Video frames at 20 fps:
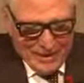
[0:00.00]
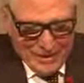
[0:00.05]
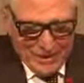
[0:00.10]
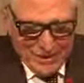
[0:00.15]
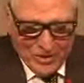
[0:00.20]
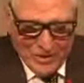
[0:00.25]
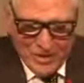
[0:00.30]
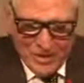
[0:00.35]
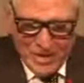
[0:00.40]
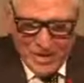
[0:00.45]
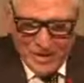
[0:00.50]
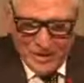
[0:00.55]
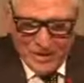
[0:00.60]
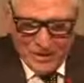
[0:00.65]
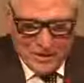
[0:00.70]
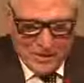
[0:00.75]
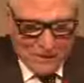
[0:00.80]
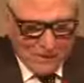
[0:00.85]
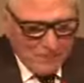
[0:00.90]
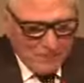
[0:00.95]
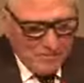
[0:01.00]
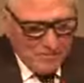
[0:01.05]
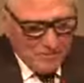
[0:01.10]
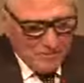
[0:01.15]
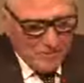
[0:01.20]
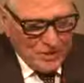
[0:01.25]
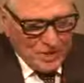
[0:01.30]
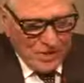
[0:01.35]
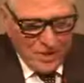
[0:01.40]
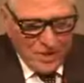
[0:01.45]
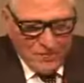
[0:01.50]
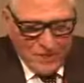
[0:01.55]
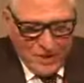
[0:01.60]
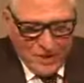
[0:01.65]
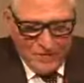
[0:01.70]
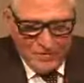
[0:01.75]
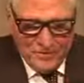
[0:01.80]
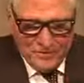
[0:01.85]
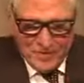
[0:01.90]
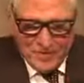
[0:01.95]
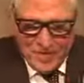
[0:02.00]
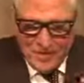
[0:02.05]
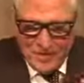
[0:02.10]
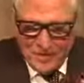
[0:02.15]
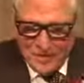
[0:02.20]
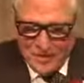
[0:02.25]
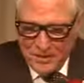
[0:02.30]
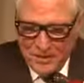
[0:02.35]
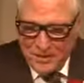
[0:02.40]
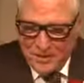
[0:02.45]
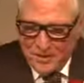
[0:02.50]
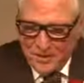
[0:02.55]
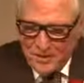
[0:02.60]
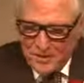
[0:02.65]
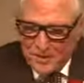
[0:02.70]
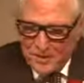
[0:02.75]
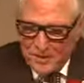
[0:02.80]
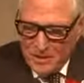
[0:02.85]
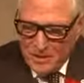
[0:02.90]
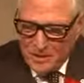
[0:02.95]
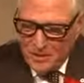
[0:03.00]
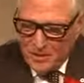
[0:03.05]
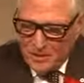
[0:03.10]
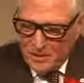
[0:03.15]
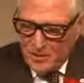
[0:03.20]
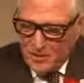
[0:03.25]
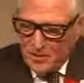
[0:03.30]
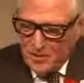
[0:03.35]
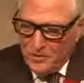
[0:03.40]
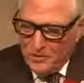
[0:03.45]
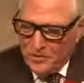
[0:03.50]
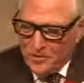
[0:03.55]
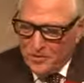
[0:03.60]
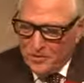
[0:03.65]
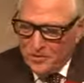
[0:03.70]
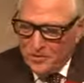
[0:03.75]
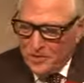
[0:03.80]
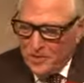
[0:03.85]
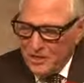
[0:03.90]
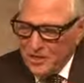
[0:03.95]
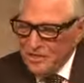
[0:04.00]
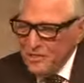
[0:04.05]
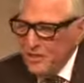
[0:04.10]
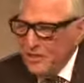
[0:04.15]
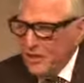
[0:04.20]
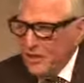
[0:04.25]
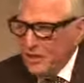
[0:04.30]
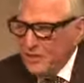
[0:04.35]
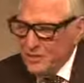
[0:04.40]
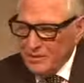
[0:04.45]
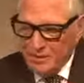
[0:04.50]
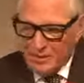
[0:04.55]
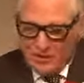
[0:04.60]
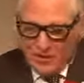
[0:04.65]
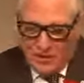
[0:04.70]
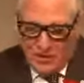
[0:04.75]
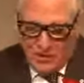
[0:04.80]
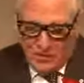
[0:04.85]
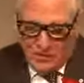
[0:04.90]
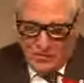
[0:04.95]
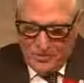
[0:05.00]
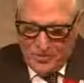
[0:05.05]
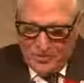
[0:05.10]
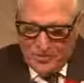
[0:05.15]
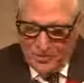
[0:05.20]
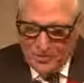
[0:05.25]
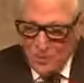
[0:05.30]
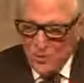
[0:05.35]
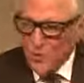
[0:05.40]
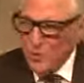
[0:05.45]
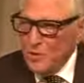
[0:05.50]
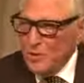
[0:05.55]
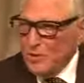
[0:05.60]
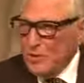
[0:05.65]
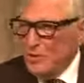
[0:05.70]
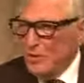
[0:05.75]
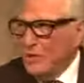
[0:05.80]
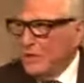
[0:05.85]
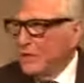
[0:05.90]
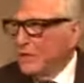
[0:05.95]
honored guest, Chair of Life Sciences, Ontario, Mr. Jason Laughlin, along with his board,